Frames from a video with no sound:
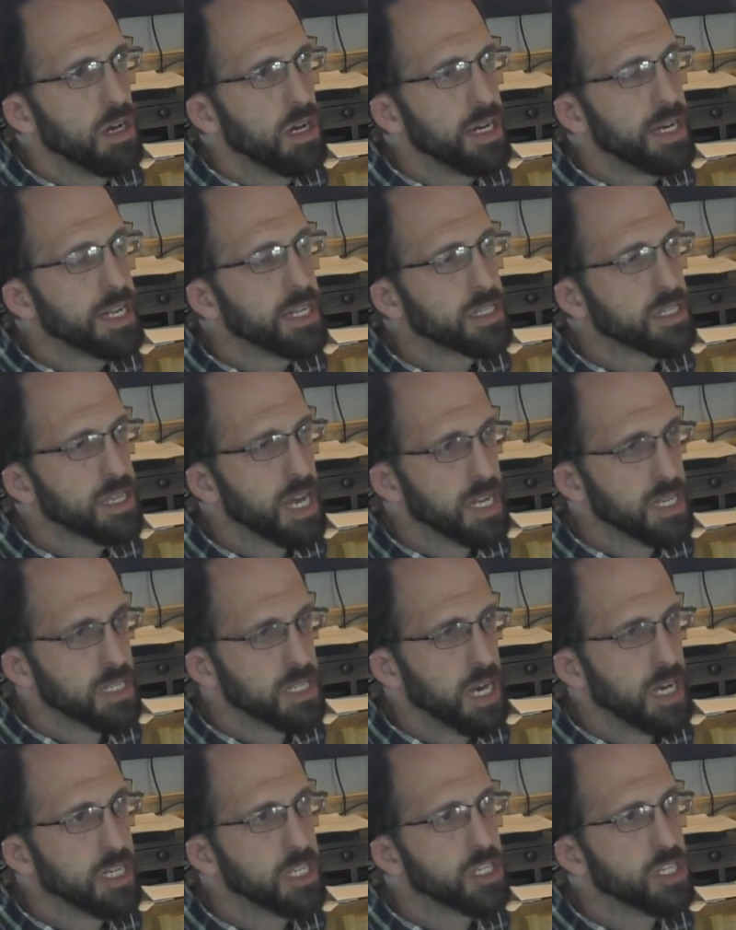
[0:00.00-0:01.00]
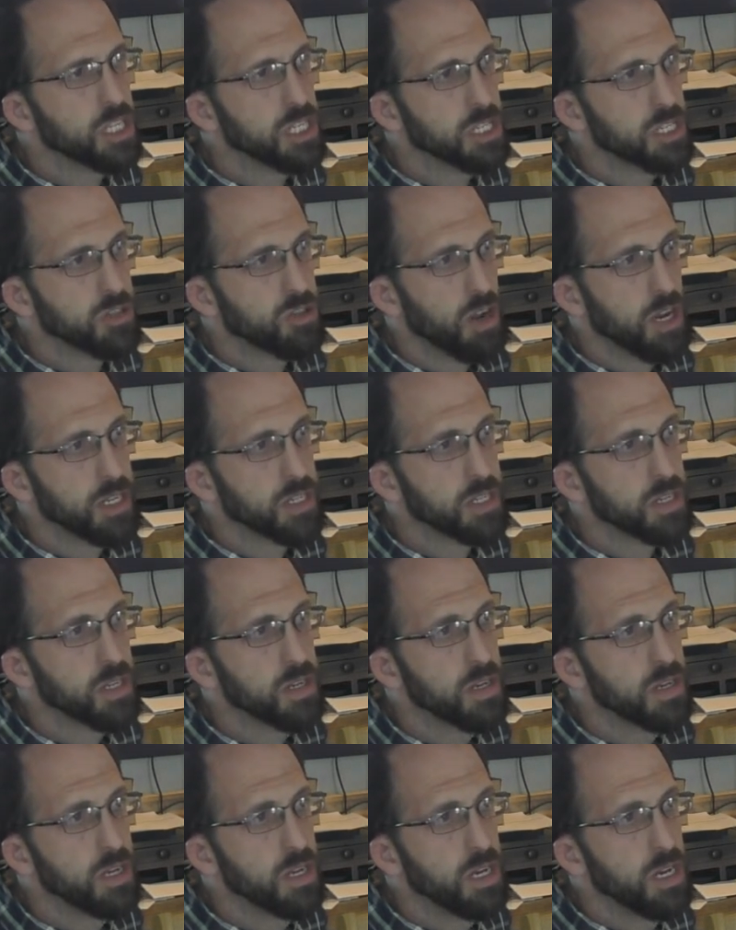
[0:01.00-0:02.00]
It is set aside in Jesus Christ.
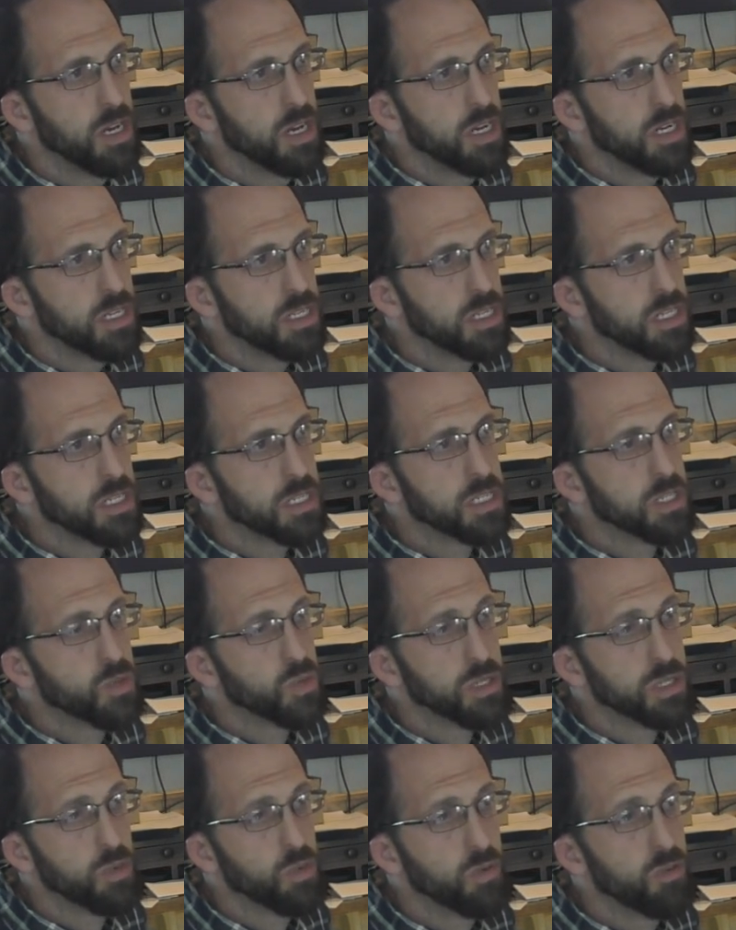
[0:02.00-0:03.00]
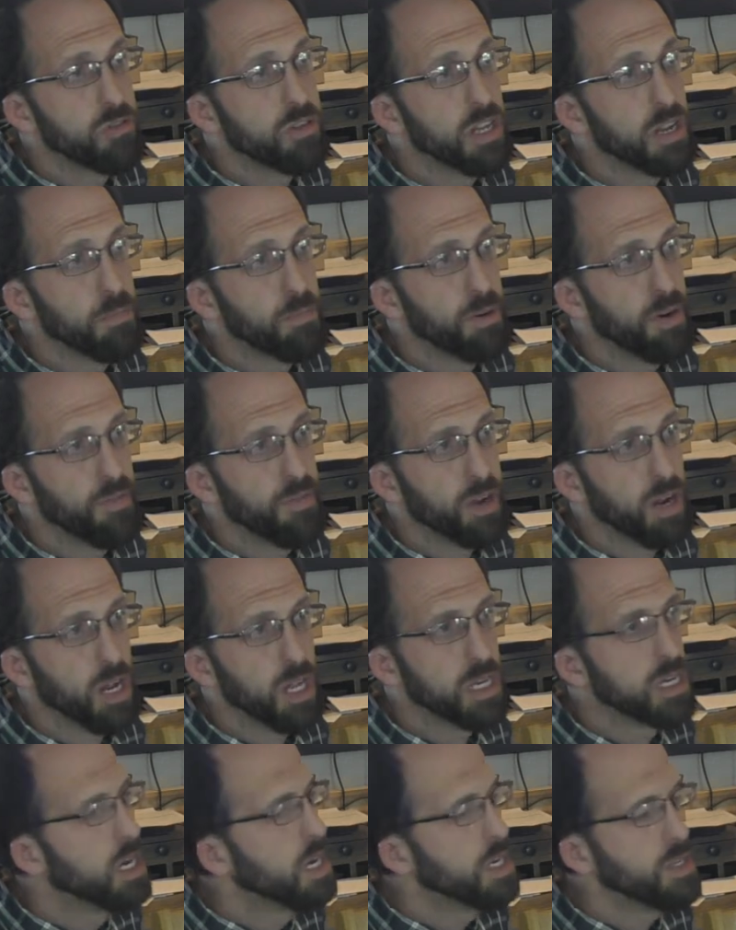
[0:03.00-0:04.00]
Jesus was the one who did it
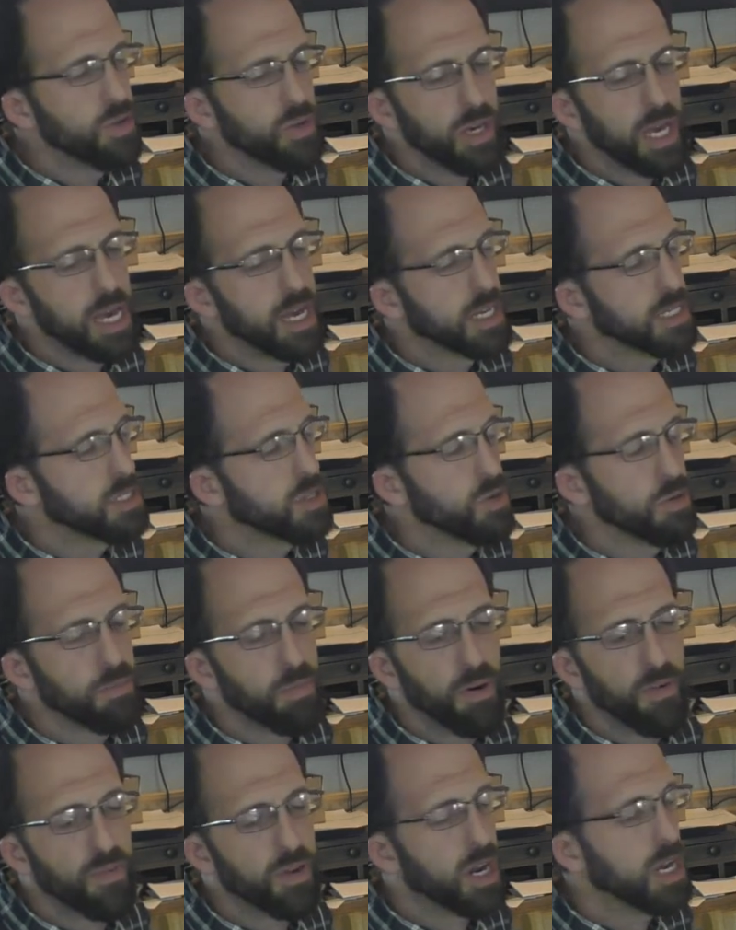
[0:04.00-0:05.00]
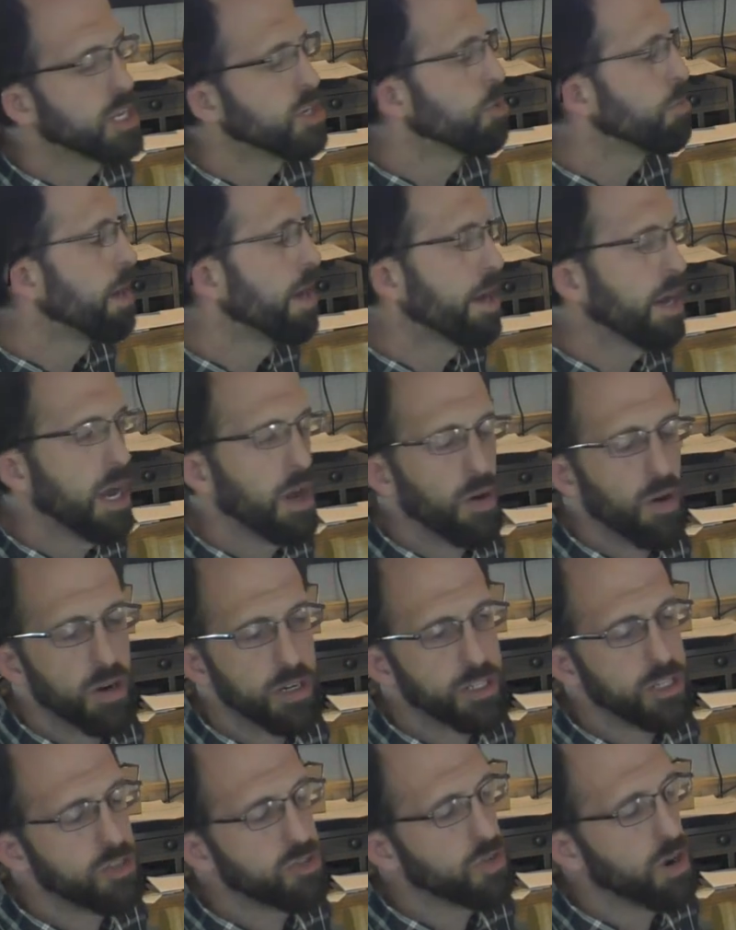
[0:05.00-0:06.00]
perfectly. You can't do it perfectly no matter how
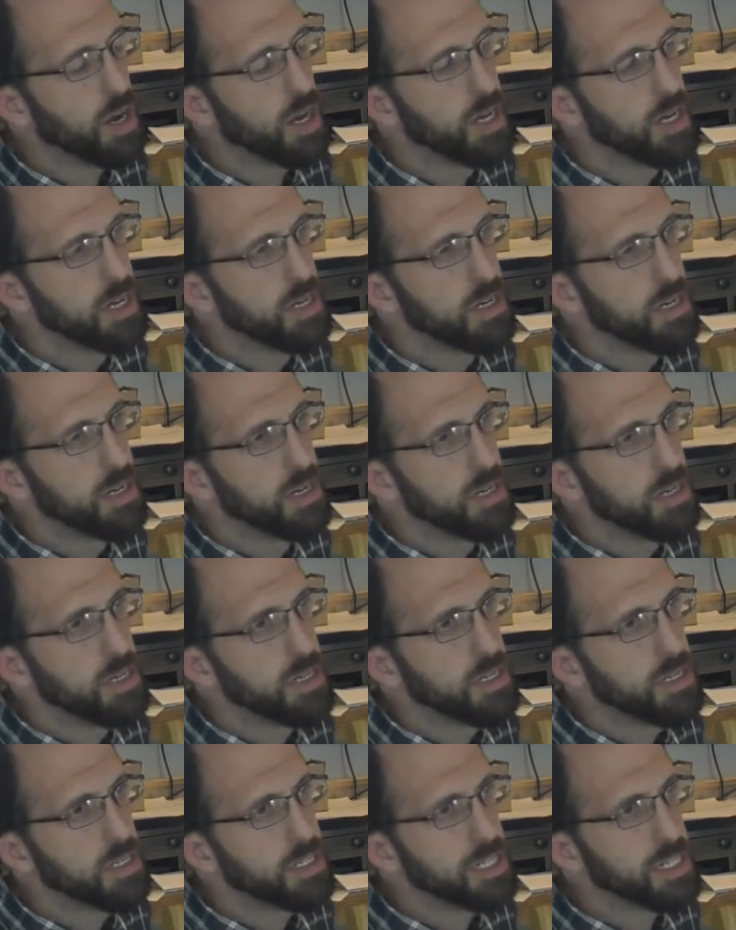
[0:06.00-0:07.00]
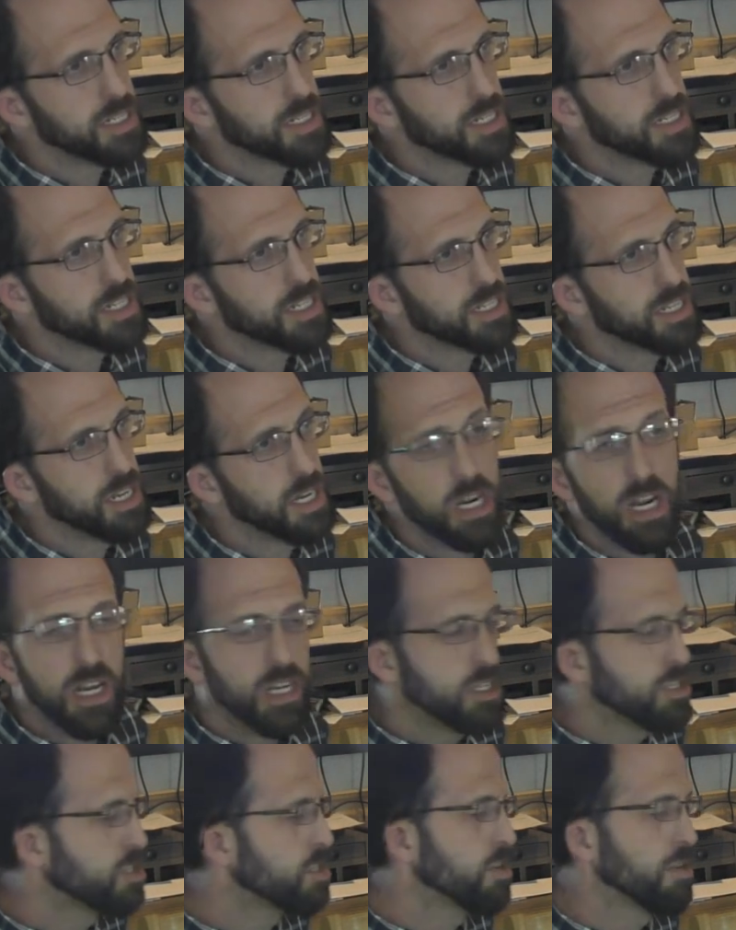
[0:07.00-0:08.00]
hard you try. Jesus is here.
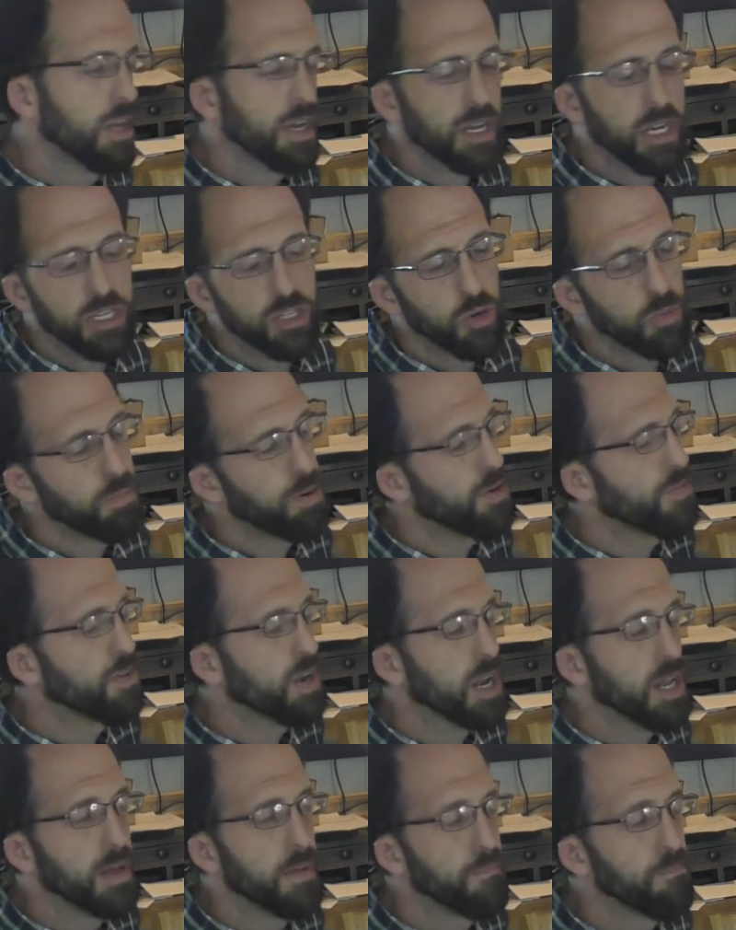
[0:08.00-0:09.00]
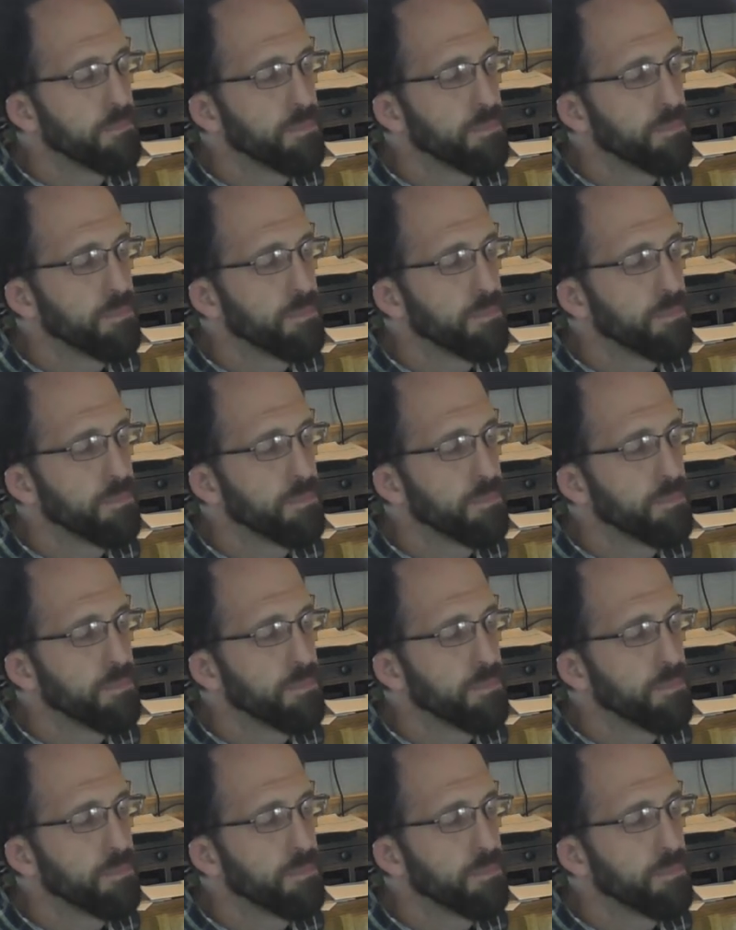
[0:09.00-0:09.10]
You're still not going to do it perfectly.